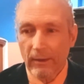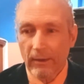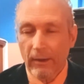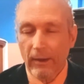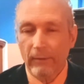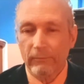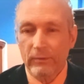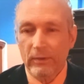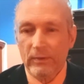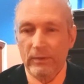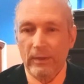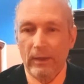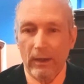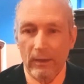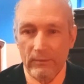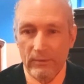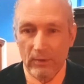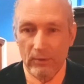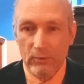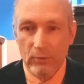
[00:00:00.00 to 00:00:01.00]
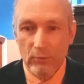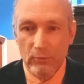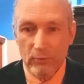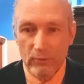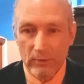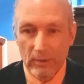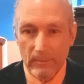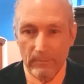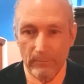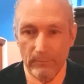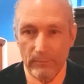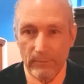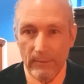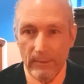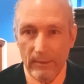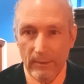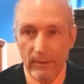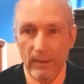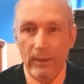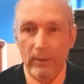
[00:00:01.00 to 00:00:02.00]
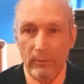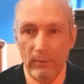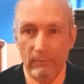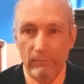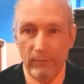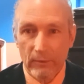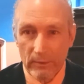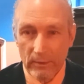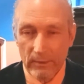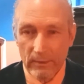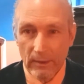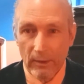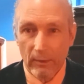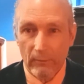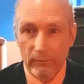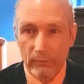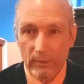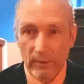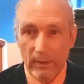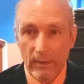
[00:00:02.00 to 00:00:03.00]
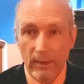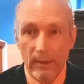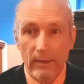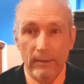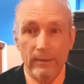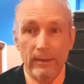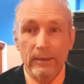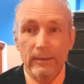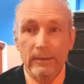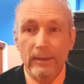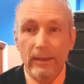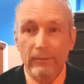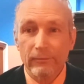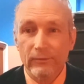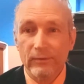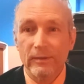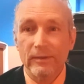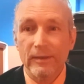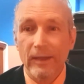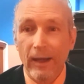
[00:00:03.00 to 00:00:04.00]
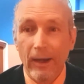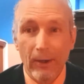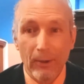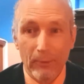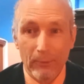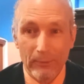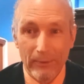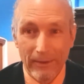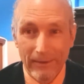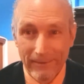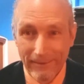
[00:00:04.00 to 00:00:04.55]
of this Constitution there in Philadelphia, they left town.